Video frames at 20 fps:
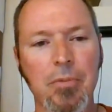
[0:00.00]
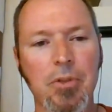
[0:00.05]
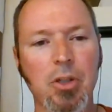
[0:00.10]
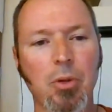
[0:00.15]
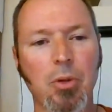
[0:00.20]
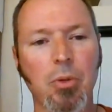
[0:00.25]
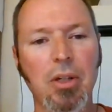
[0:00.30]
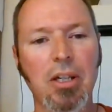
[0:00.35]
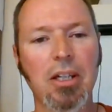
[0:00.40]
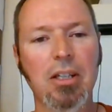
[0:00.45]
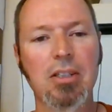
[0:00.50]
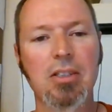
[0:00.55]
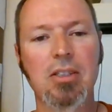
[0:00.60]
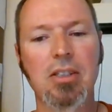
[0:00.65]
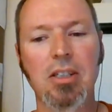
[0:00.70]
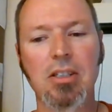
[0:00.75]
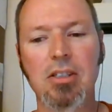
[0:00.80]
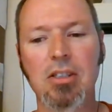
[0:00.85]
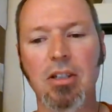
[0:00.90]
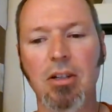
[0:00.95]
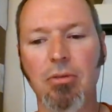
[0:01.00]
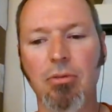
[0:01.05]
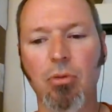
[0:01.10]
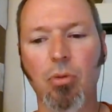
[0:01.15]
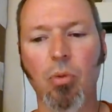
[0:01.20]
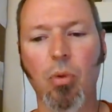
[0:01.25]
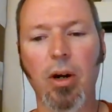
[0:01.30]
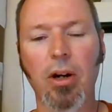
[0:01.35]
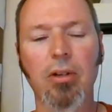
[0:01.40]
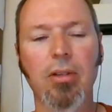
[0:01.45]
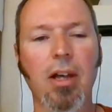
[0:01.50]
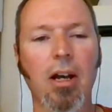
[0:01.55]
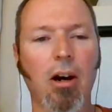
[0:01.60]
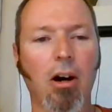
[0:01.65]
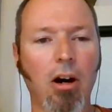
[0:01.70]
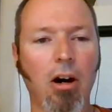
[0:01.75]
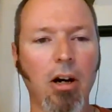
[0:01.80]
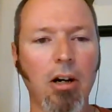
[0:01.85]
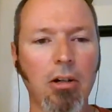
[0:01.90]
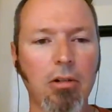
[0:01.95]
So we get a sense of where they
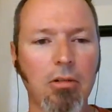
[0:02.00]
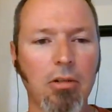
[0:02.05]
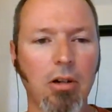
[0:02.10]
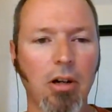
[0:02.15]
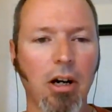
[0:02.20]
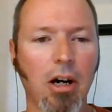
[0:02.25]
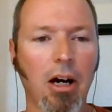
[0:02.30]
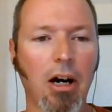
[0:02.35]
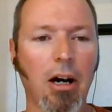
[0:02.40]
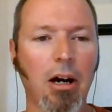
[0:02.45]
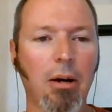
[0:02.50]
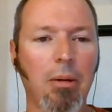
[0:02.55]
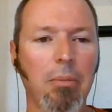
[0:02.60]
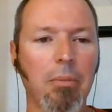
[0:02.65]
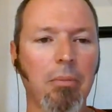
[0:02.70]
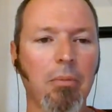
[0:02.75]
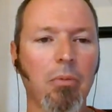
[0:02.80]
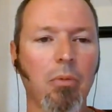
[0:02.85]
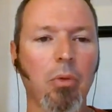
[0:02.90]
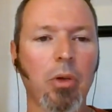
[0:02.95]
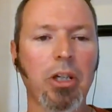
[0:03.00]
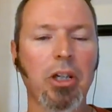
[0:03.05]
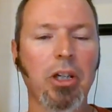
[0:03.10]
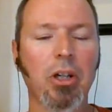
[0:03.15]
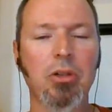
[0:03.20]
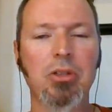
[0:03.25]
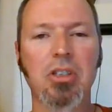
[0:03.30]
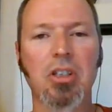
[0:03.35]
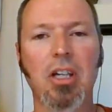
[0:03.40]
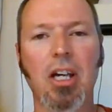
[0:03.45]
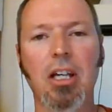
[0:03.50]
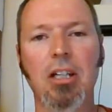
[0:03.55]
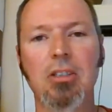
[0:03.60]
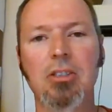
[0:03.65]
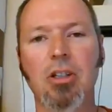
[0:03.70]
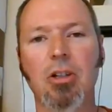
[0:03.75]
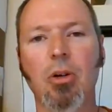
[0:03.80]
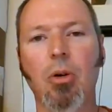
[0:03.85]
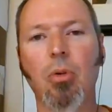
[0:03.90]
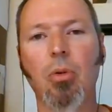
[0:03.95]
are. Um, we know
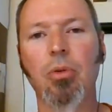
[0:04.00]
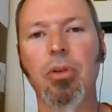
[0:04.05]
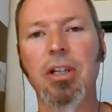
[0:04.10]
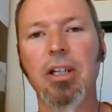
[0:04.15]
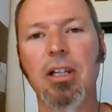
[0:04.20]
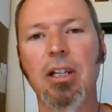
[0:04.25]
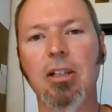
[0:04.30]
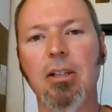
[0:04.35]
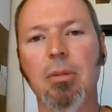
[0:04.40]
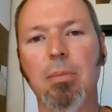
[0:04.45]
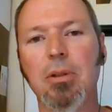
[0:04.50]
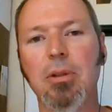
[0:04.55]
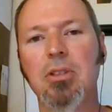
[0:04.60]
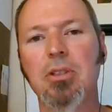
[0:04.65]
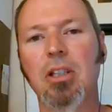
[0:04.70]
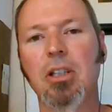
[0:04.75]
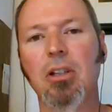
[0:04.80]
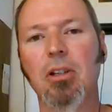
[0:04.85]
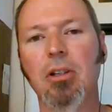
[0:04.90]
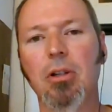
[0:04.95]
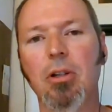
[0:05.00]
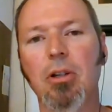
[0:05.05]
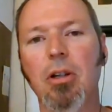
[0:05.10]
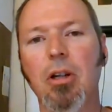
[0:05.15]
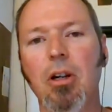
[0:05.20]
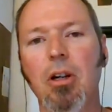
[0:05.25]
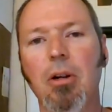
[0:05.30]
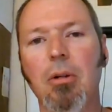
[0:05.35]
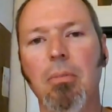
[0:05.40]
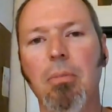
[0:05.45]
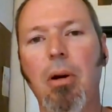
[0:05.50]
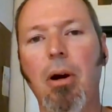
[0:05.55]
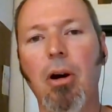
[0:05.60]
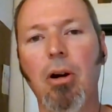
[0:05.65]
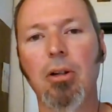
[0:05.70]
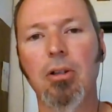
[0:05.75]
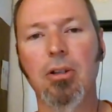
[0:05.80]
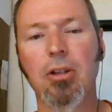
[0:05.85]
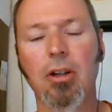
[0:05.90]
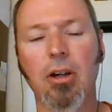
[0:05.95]
cicadas are only in a particular
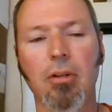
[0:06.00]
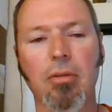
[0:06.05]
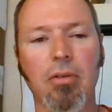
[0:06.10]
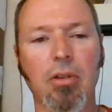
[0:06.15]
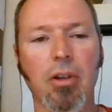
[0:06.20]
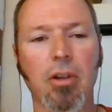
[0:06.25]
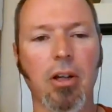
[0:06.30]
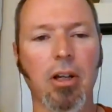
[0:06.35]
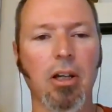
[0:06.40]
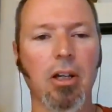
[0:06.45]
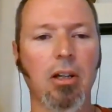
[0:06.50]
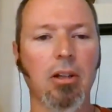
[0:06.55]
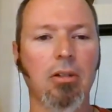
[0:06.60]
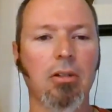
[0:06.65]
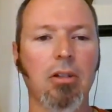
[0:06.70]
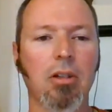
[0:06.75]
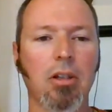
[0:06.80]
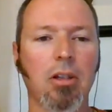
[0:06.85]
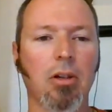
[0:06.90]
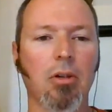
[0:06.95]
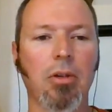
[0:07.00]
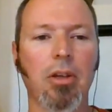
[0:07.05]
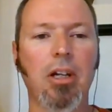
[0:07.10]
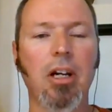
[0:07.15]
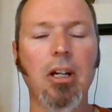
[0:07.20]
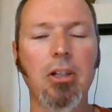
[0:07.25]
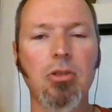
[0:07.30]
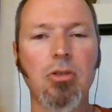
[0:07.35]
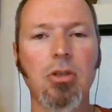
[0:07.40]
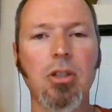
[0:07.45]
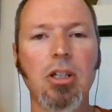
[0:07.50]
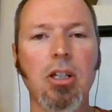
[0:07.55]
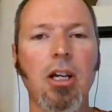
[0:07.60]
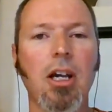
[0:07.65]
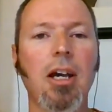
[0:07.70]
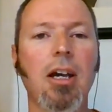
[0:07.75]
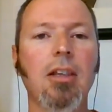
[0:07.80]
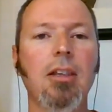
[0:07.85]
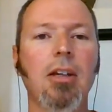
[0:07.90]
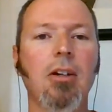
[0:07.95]
part of the you know the country
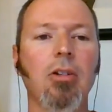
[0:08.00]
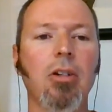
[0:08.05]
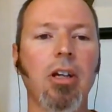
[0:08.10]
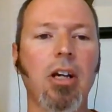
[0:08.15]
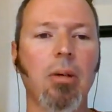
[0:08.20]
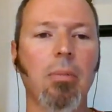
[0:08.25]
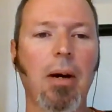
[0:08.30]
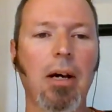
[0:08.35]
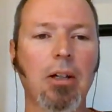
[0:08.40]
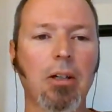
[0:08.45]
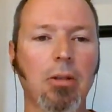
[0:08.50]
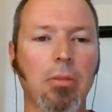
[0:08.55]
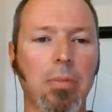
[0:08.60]
and they only come out